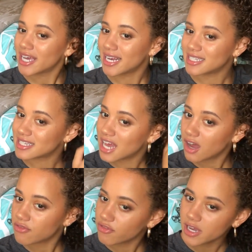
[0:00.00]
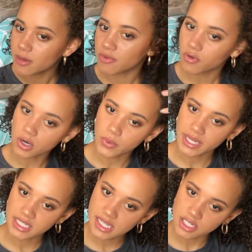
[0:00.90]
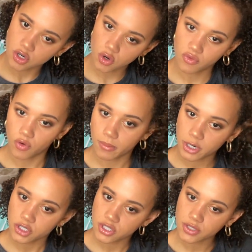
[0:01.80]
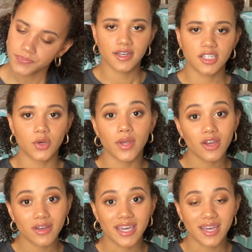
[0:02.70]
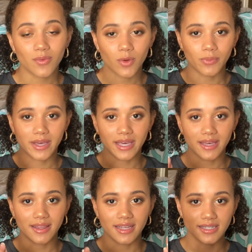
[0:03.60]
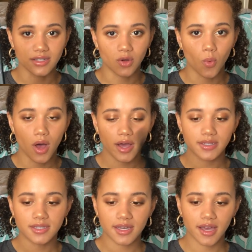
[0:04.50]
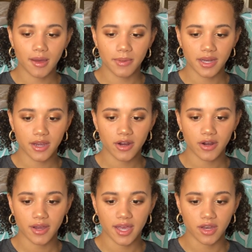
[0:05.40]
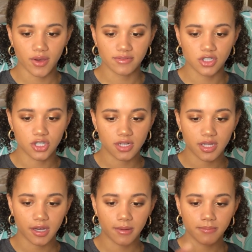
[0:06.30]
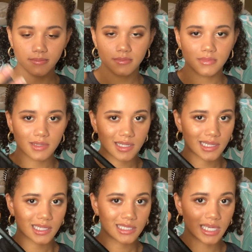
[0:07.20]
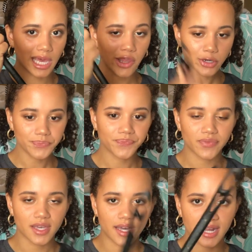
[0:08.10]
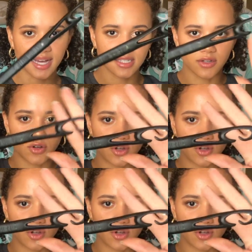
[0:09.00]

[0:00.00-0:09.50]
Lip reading: it is not free before going into these Curlformers. So in your kit will be these little wands that come in here, and you have to just click them together. It has a little